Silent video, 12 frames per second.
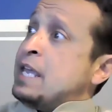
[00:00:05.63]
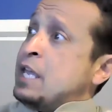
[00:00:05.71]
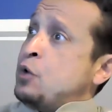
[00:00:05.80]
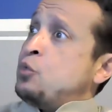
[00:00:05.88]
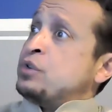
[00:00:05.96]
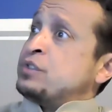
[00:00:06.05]

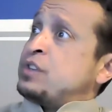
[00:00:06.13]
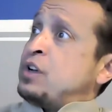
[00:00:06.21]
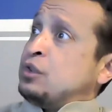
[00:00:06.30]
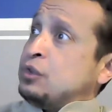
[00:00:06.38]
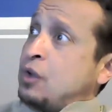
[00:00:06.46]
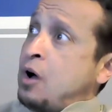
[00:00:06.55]
It was a
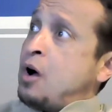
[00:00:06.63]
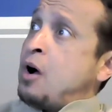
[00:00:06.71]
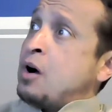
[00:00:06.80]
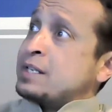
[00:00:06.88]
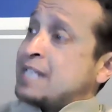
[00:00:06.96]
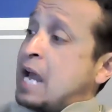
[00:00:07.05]

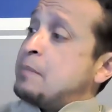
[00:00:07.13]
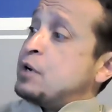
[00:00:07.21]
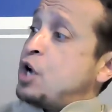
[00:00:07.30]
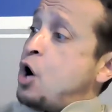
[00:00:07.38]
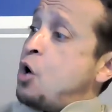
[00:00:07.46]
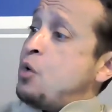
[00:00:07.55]
long time
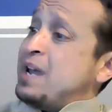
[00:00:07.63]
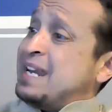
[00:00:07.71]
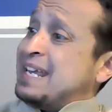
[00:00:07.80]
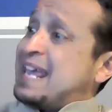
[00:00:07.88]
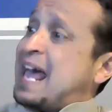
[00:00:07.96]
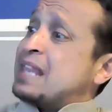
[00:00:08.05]
ago in a
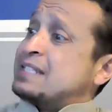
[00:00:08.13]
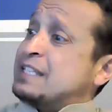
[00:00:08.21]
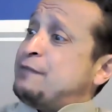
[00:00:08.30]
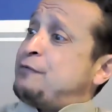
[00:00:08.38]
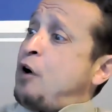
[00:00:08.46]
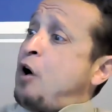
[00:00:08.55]
galaxy
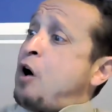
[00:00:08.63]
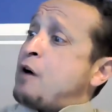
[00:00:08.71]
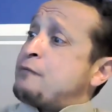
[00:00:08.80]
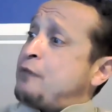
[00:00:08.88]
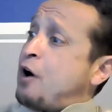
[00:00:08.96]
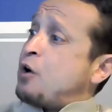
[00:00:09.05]
far,
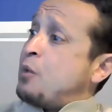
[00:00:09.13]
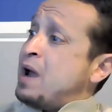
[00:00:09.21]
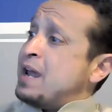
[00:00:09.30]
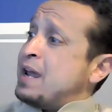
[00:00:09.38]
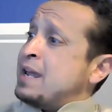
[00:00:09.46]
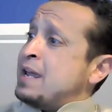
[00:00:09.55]
far
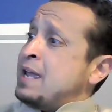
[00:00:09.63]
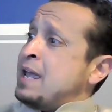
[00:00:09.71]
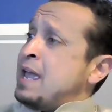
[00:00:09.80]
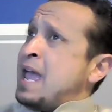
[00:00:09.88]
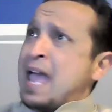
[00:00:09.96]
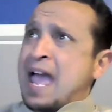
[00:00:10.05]
away.
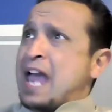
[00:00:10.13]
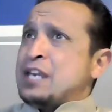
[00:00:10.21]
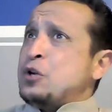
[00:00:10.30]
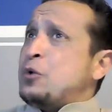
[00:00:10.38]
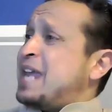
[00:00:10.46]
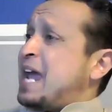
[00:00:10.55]
And you
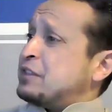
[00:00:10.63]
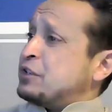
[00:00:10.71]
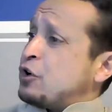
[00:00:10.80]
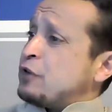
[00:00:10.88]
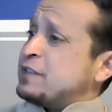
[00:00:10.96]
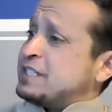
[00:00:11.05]
know what he had the
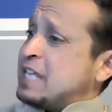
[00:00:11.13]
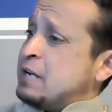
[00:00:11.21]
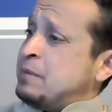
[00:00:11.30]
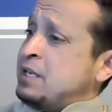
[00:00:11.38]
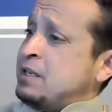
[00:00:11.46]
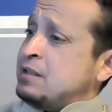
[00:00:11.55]
nerve to say to
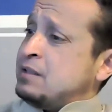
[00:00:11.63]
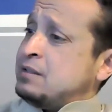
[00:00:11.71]
me?